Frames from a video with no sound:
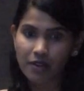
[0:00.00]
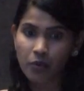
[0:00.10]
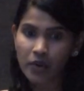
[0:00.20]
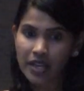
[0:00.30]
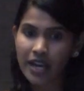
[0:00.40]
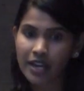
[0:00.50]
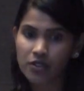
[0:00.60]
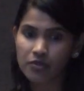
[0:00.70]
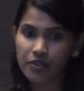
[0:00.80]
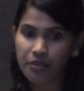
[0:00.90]
we had
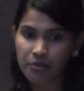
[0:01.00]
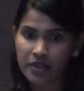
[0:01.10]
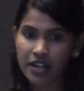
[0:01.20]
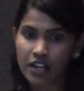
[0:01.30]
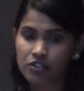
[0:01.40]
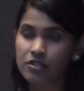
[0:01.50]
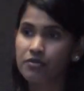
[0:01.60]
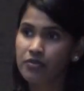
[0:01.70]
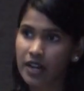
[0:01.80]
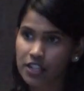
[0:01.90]
over 300
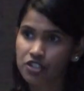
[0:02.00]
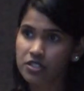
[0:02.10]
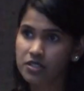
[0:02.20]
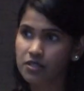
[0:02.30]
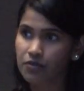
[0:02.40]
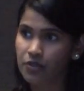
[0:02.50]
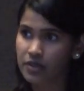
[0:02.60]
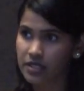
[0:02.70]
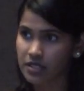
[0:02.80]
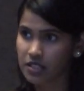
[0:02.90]
fractions for
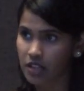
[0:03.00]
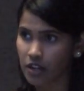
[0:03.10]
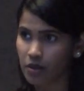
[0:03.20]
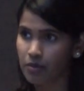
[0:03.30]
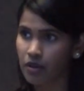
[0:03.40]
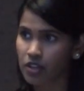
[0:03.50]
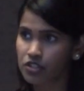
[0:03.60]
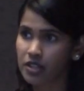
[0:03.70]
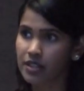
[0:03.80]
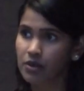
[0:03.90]
this entire
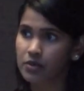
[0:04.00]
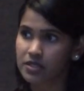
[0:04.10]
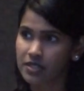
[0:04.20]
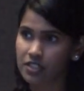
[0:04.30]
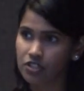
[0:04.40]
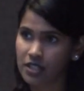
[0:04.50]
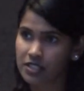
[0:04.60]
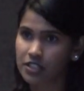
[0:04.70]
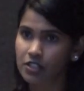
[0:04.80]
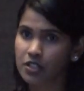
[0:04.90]
project that was
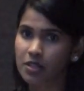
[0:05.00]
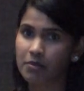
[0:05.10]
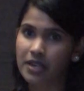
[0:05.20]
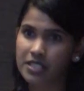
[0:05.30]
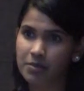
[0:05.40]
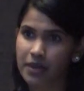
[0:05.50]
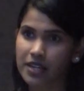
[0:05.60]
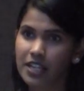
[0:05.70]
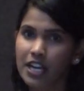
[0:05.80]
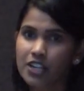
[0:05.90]
injected into the mass
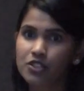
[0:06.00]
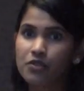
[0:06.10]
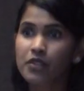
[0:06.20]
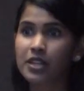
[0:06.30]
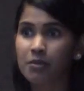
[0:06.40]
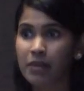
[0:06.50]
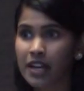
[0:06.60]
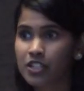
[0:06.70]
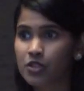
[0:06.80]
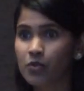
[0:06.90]
spec. So if you can
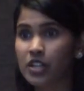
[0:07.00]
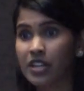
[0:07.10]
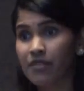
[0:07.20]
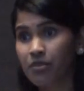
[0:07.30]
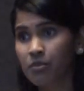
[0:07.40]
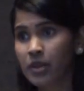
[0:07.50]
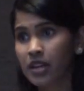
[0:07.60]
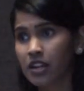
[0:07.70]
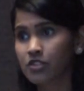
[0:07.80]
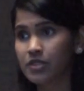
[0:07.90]
imagine, when you have
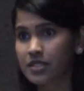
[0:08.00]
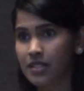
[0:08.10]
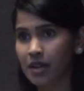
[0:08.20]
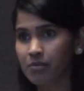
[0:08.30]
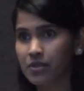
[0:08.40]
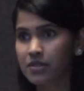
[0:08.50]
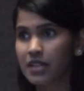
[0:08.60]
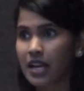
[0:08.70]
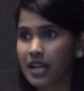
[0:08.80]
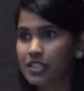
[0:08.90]
300 samples,
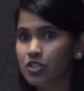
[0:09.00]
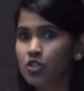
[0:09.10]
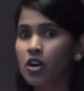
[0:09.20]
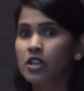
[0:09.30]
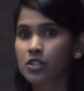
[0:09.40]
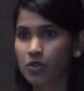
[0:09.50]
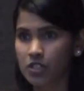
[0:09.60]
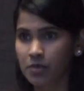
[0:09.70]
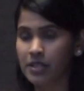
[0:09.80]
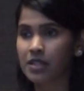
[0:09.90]
it's not
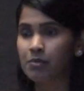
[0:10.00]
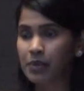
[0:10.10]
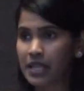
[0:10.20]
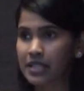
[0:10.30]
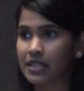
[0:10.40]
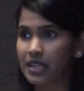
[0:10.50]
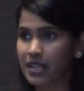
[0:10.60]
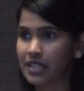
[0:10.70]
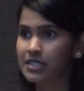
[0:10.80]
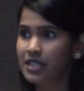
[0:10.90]
going to be completed
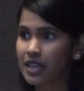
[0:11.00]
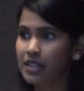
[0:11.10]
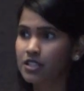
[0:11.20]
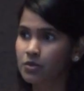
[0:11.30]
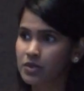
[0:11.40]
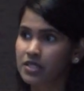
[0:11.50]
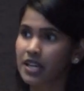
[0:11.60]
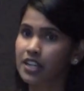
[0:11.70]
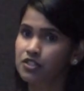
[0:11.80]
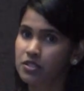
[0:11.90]
in a day. This was an
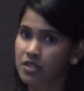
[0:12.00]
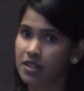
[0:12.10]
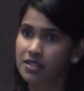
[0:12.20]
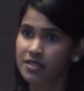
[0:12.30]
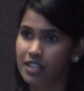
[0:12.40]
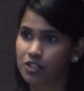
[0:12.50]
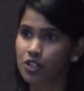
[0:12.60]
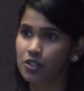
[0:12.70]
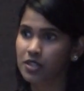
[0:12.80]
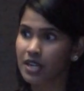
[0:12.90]
exercise that
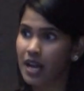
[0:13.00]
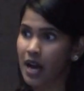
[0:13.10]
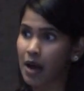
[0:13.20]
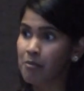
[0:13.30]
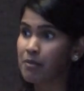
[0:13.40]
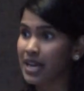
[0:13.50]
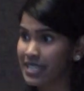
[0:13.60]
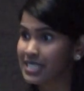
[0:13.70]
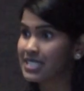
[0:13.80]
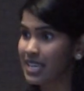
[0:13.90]
took
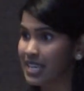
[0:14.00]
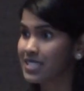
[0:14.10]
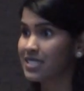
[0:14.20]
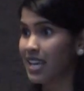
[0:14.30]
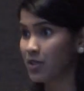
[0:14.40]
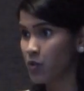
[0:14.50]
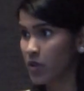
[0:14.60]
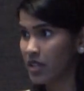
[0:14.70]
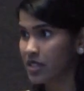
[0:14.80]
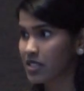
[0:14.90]
many days and
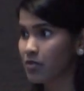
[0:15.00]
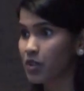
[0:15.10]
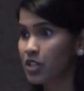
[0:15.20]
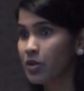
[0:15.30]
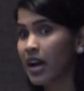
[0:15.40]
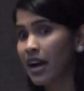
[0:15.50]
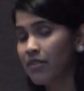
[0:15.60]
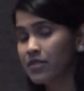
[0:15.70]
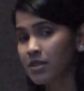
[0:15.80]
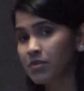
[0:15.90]
weeks. And when you
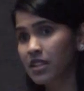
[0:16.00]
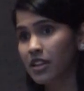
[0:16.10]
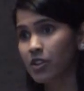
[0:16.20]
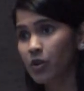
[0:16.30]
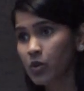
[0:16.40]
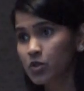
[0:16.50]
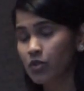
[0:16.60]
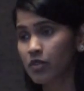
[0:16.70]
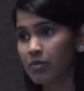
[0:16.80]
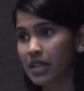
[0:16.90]
have something that goes
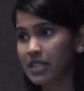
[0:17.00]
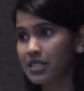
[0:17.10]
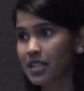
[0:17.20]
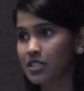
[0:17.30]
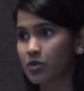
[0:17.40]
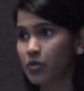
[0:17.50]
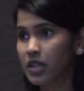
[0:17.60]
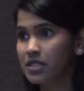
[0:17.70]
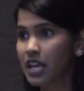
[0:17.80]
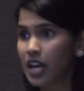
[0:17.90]
over many days and
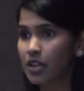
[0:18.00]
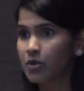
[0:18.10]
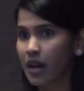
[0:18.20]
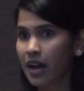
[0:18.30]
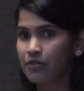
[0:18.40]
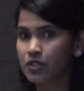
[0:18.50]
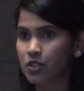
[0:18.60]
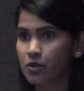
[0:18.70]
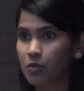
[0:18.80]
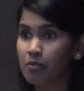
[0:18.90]
weeks, you have
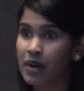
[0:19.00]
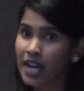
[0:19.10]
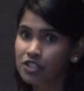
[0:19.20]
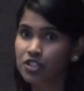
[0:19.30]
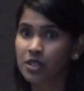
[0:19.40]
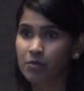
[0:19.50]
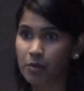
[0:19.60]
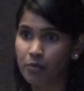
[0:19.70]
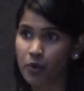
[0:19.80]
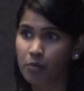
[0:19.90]
to batch them
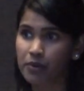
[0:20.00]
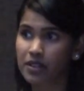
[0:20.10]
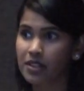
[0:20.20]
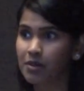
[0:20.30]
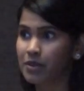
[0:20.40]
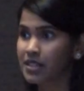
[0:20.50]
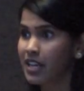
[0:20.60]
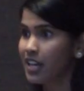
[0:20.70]
appropriately, but